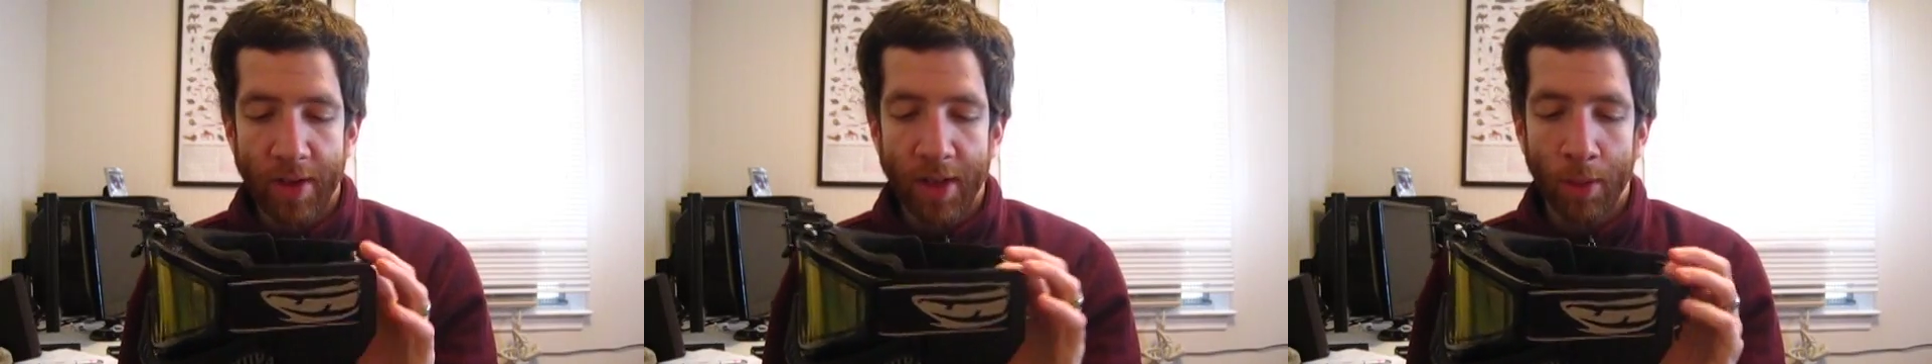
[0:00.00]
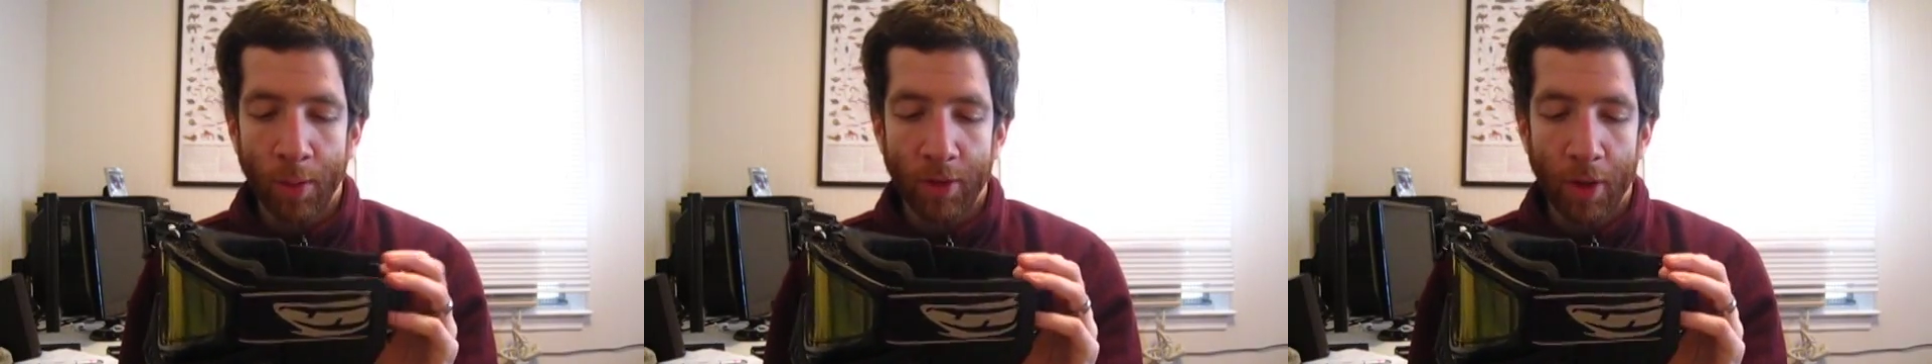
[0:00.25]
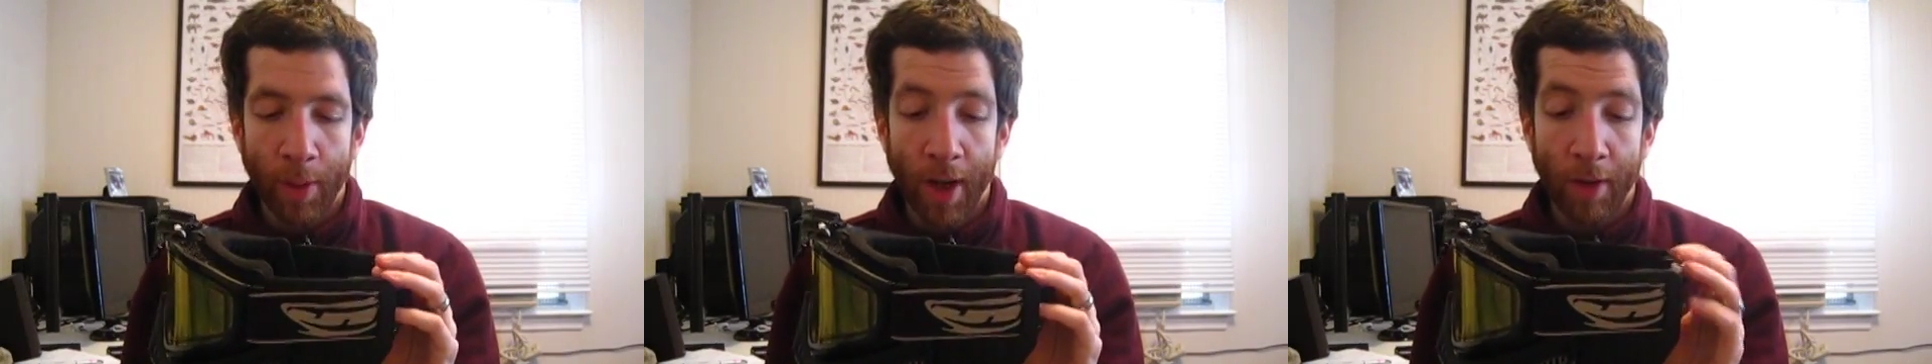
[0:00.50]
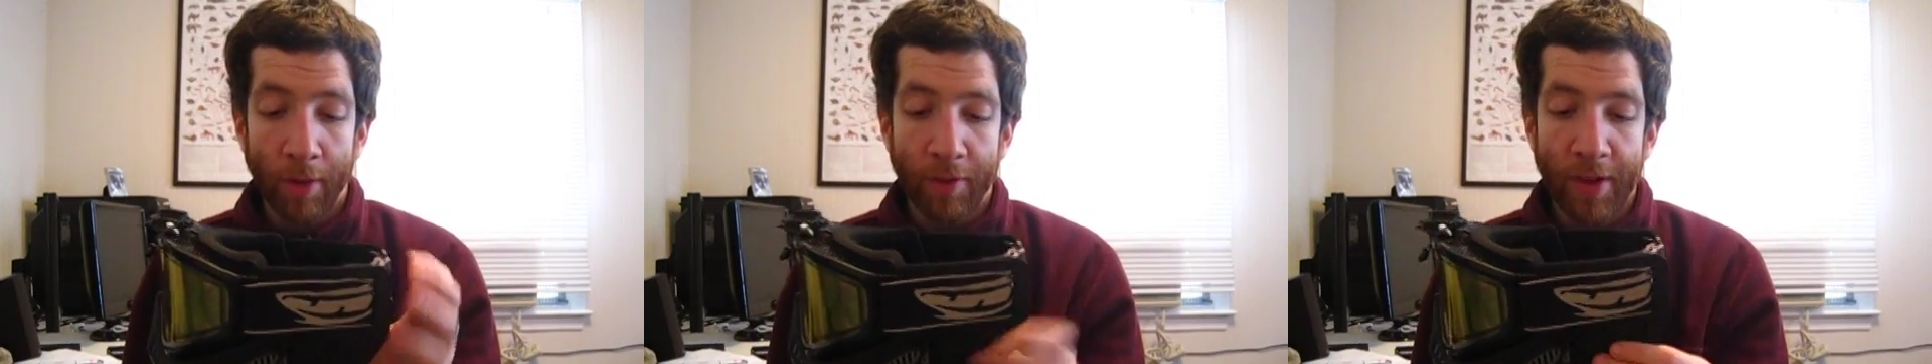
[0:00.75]
to hear what's going
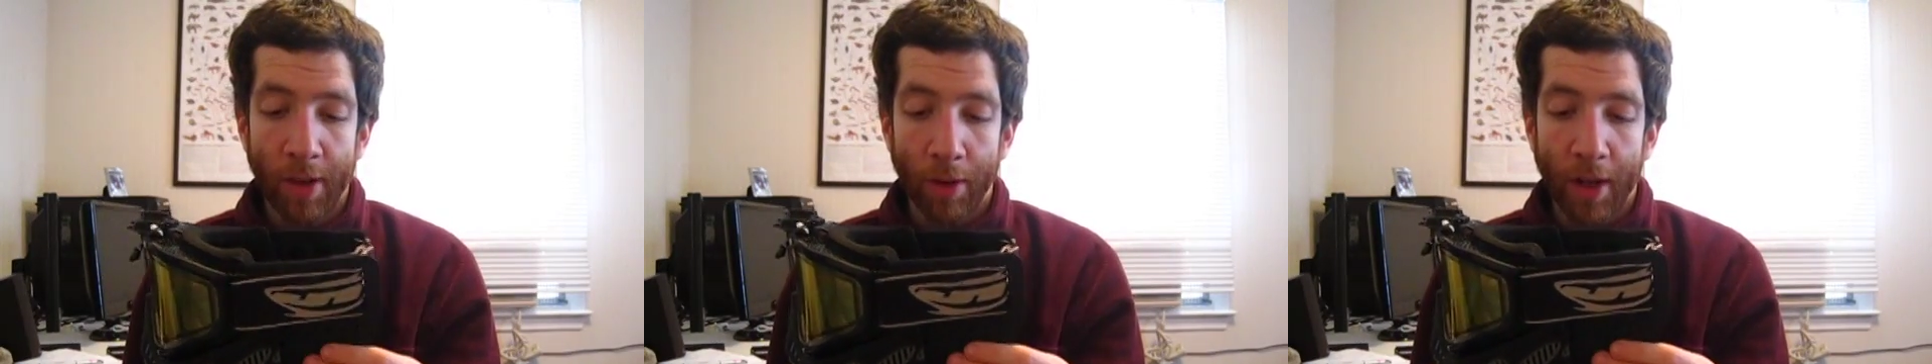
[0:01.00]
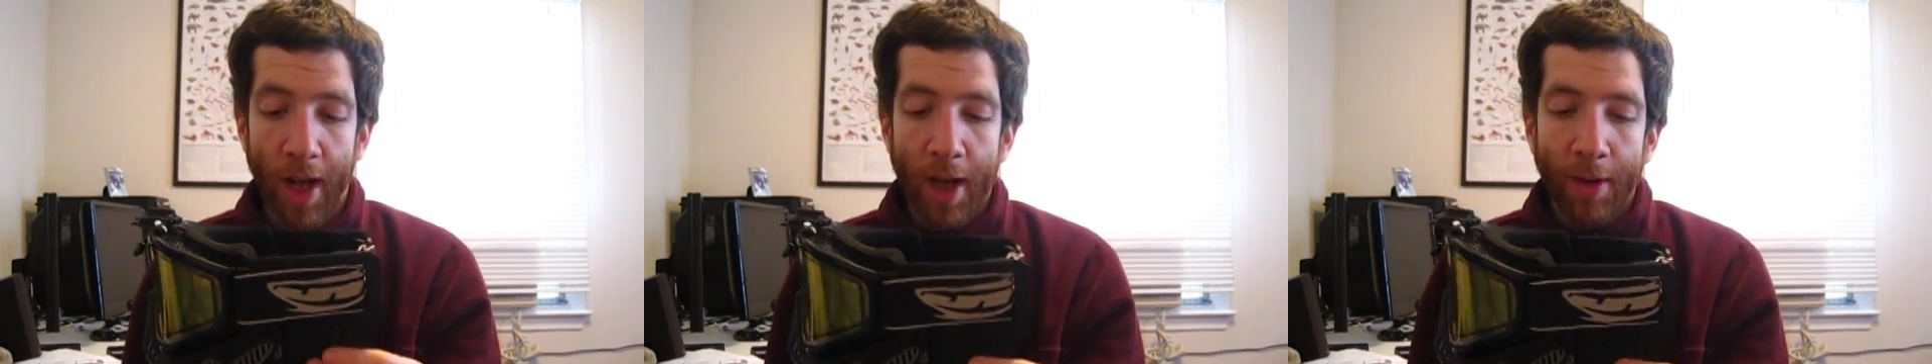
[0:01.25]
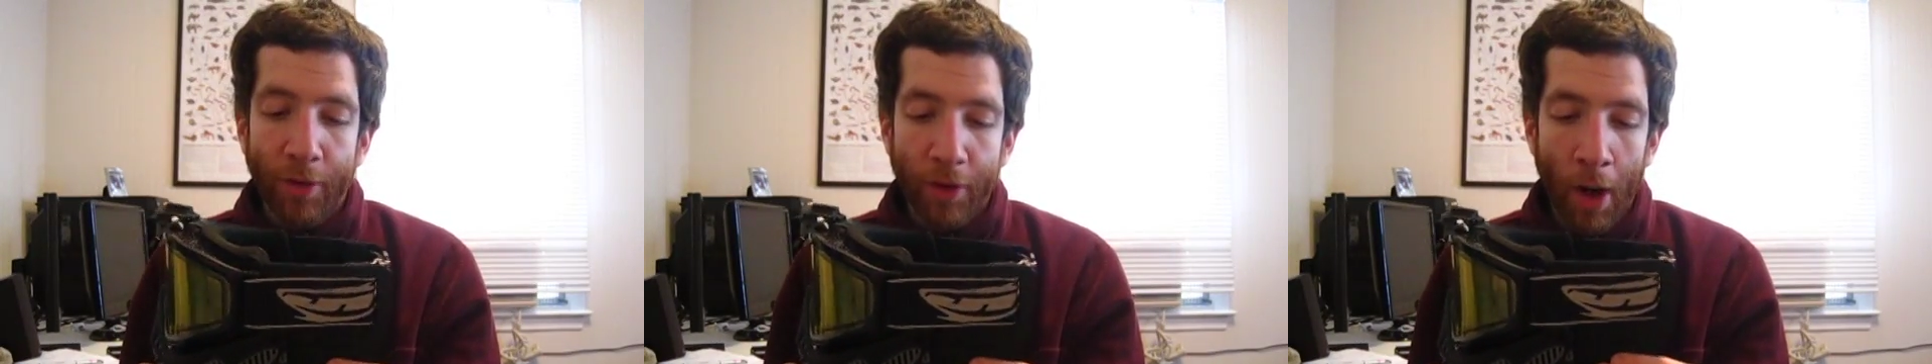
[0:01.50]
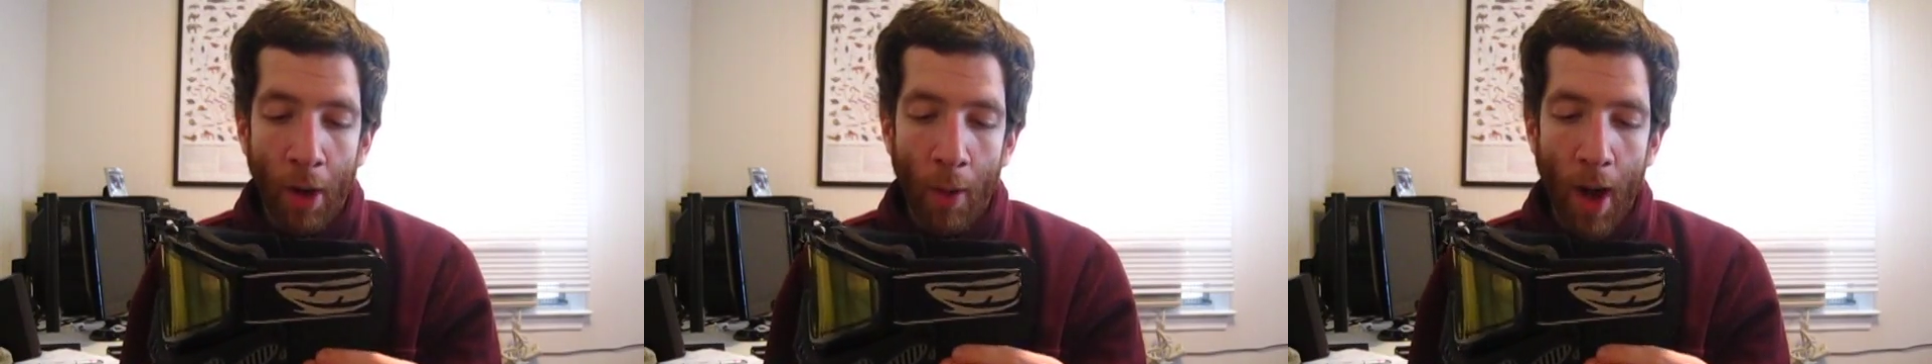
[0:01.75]
on in the field.
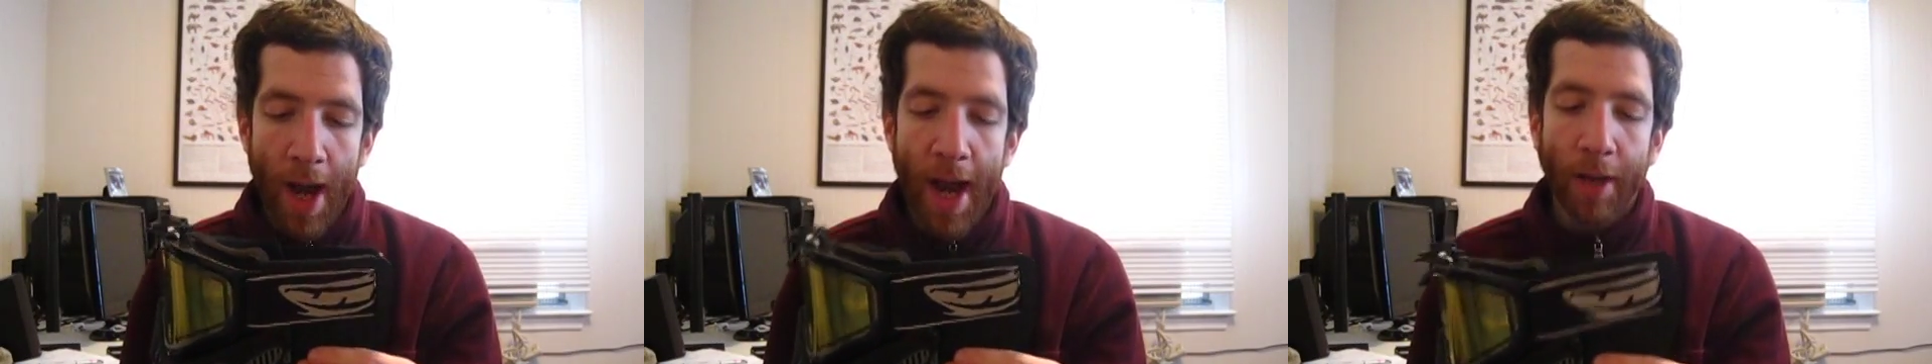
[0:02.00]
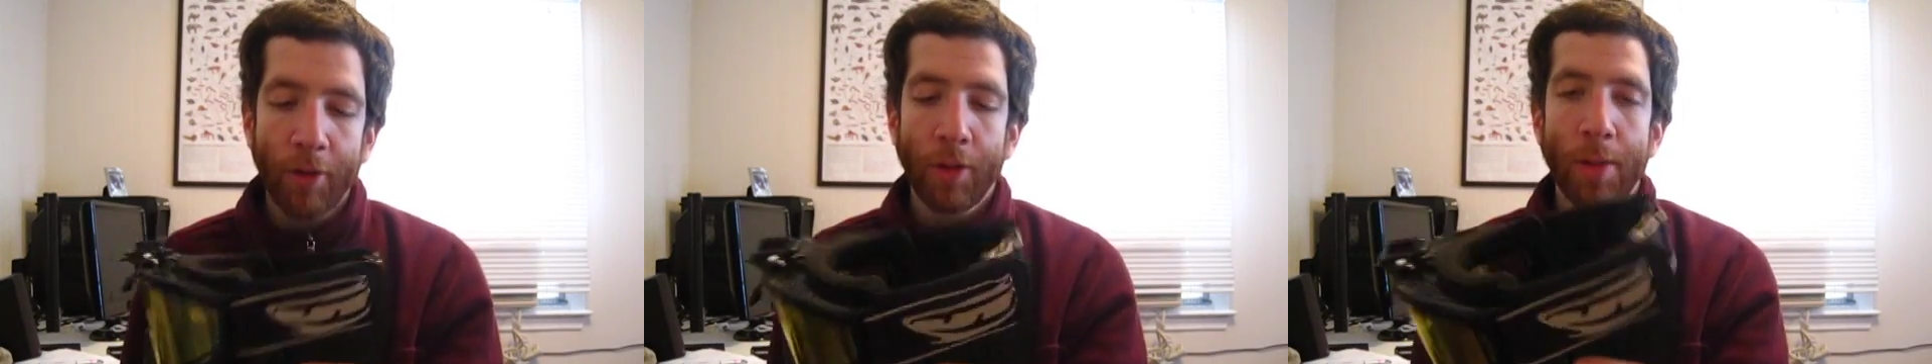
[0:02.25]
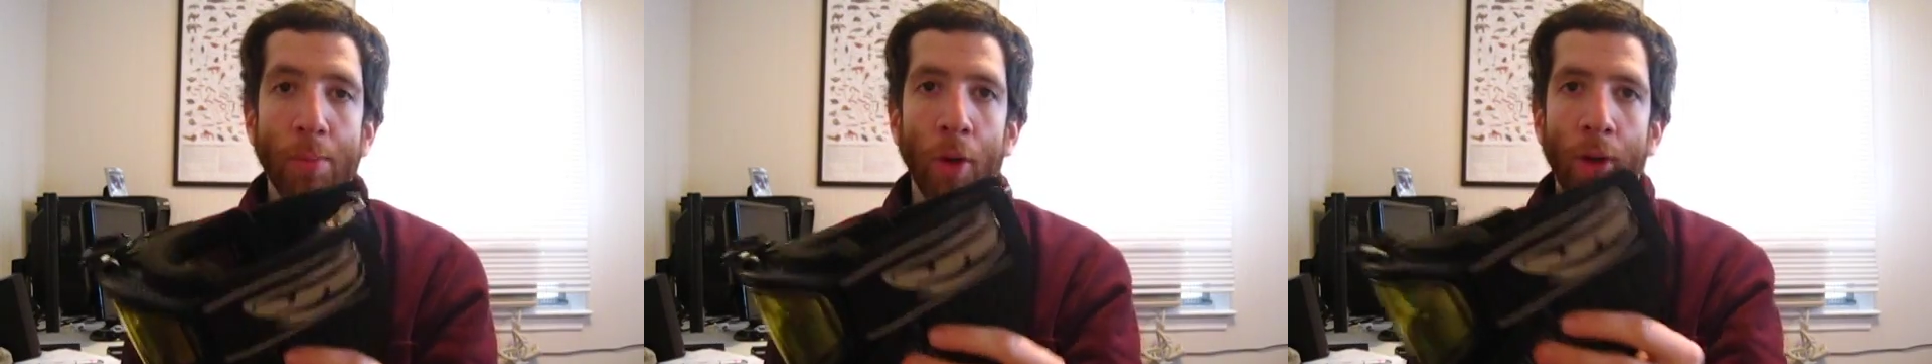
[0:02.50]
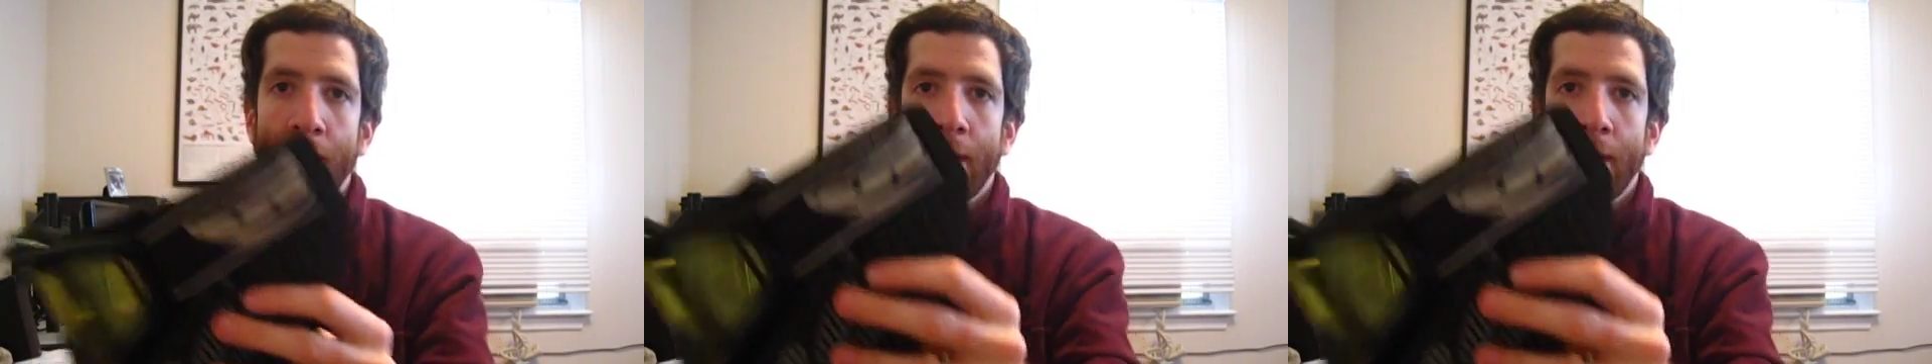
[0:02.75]
So I actually put